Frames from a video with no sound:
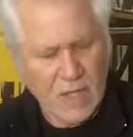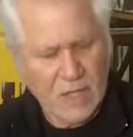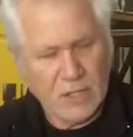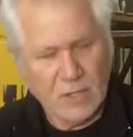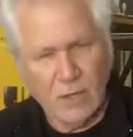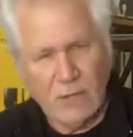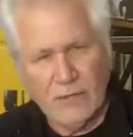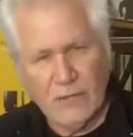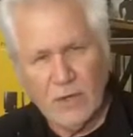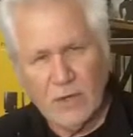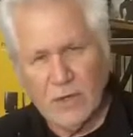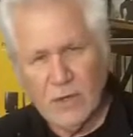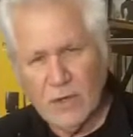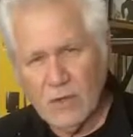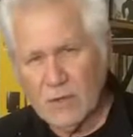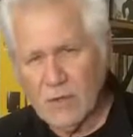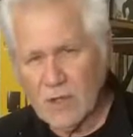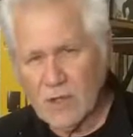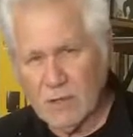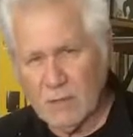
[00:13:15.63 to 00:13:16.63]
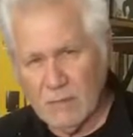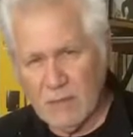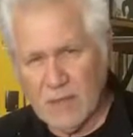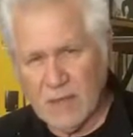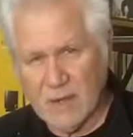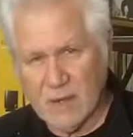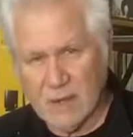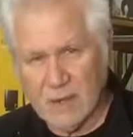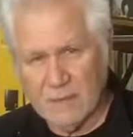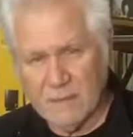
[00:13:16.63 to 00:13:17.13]
So if you're new to your
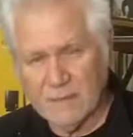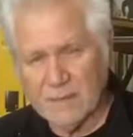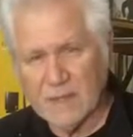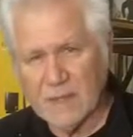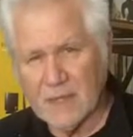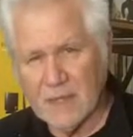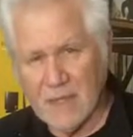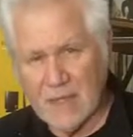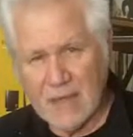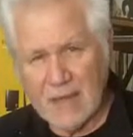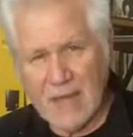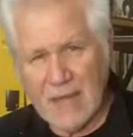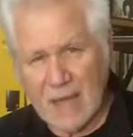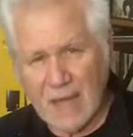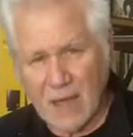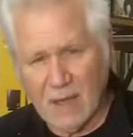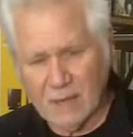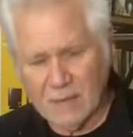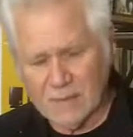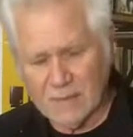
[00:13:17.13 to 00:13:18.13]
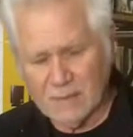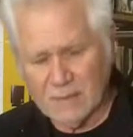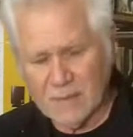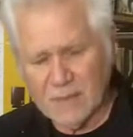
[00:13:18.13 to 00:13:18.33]
meter, get it out,